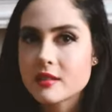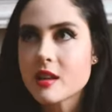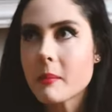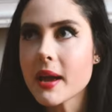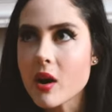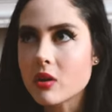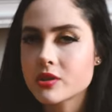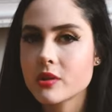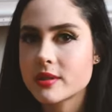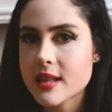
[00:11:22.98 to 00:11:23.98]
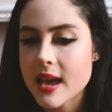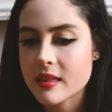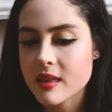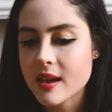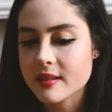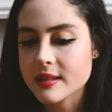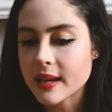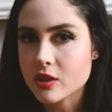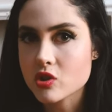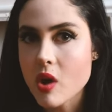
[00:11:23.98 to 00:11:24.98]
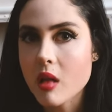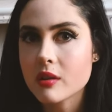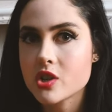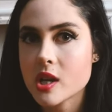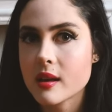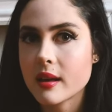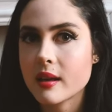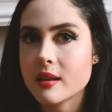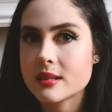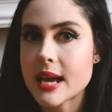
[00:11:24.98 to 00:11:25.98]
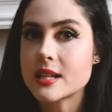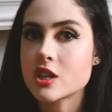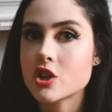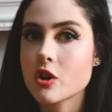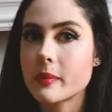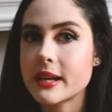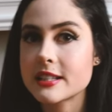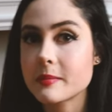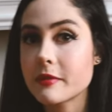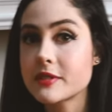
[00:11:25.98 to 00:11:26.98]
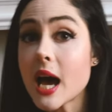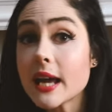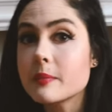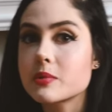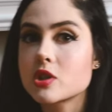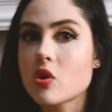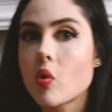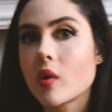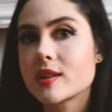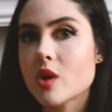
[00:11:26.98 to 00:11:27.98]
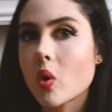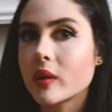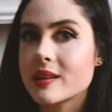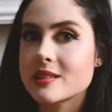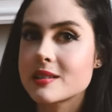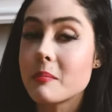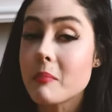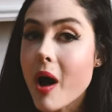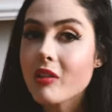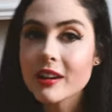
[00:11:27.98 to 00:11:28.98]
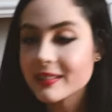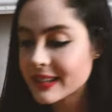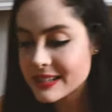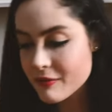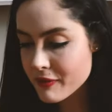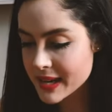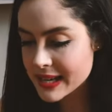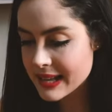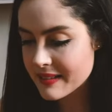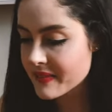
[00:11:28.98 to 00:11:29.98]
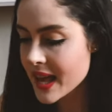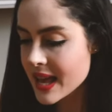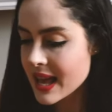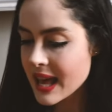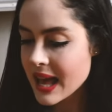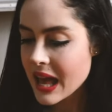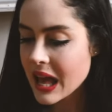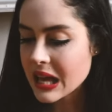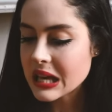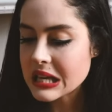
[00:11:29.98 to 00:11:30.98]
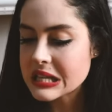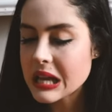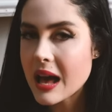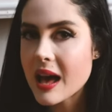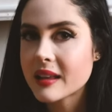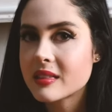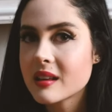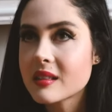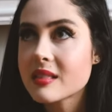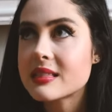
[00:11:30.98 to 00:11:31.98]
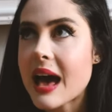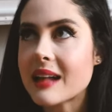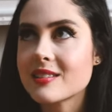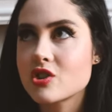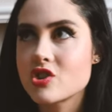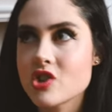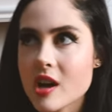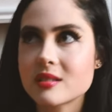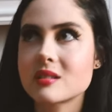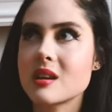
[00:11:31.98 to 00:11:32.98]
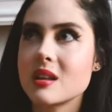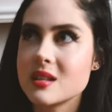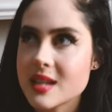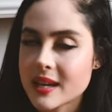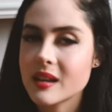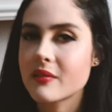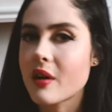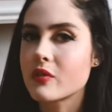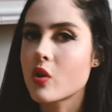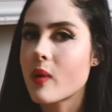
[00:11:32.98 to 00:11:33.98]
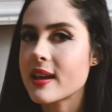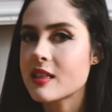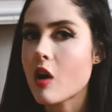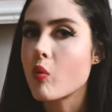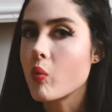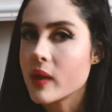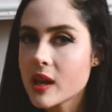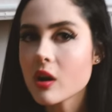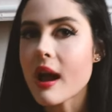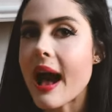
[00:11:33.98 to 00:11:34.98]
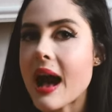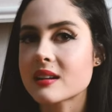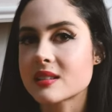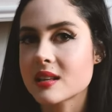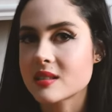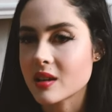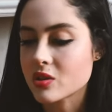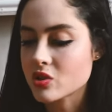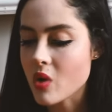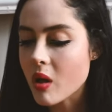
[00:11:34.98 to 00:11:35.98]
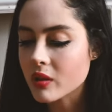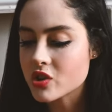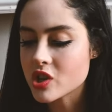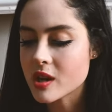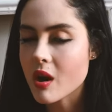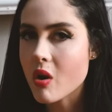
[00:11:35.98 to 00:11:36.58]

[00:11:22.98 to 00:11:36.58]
Some may also say things like astrology is a determinism of types, or it's only symbolically definitive. And I think that that is just indicative of the way that we are accessing astrology